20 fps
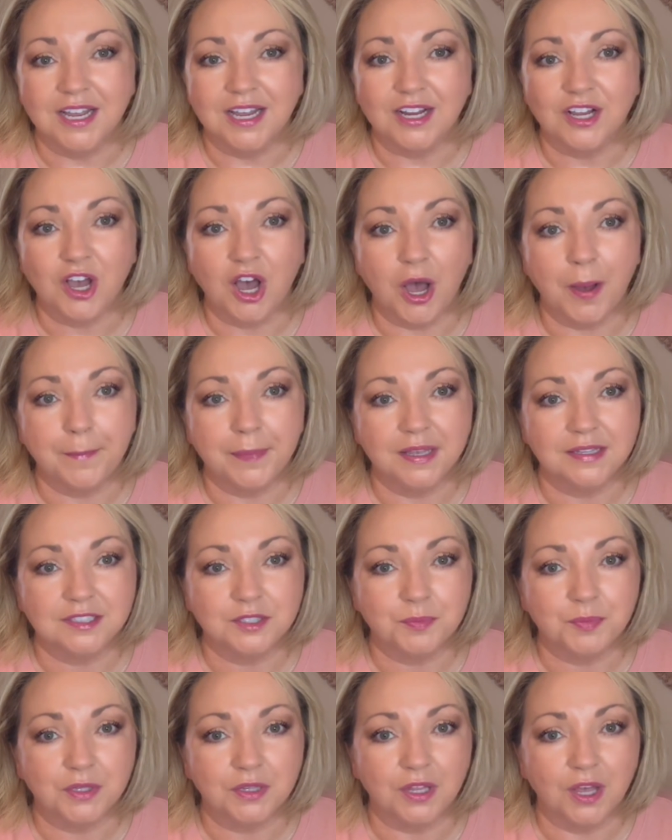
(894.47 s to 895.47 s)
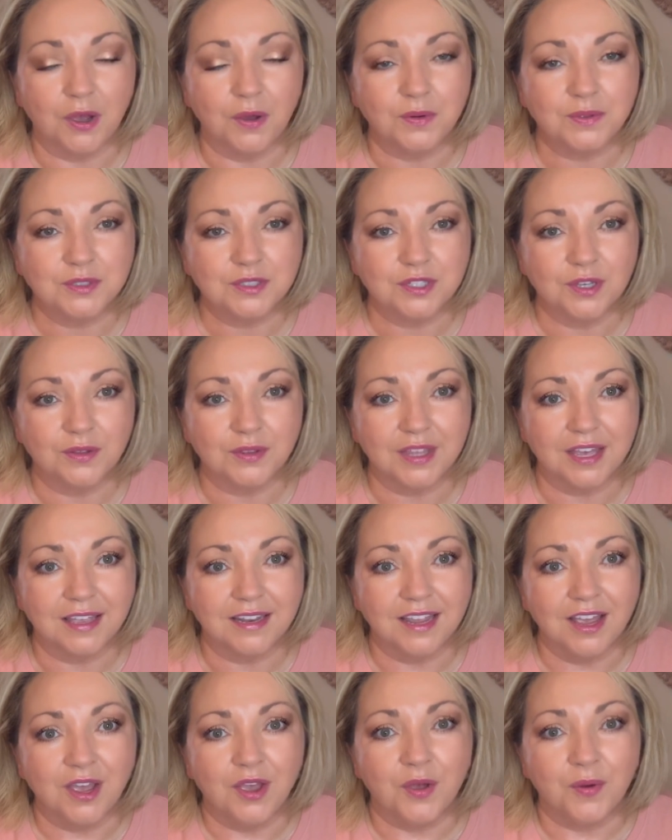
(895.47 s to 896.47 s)
comments below, so that
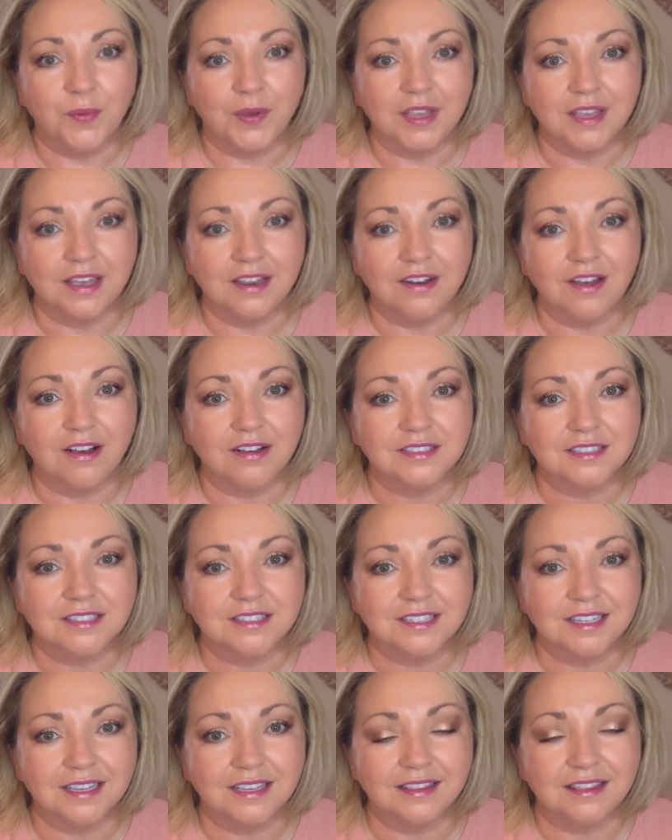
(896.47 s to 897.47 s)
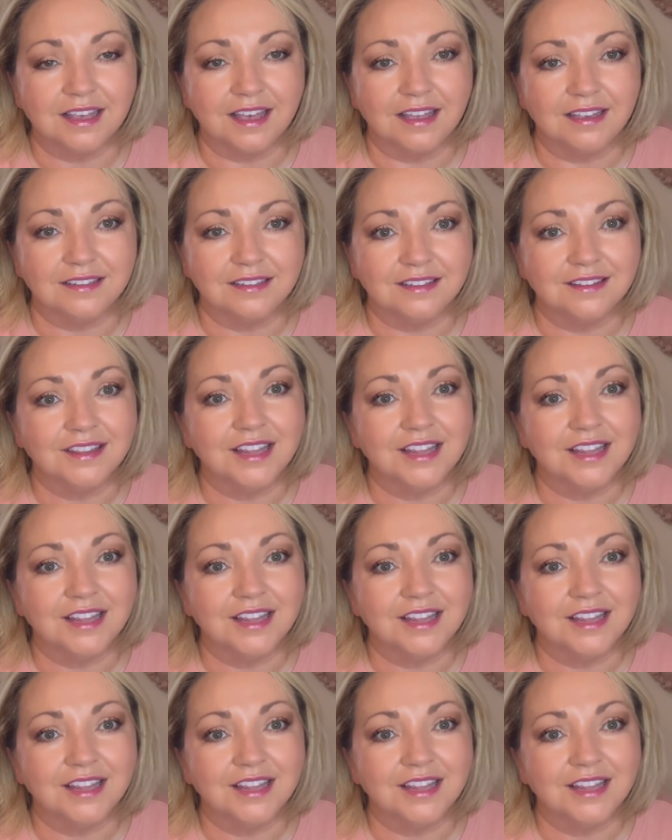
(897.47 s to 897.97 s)
we can all see that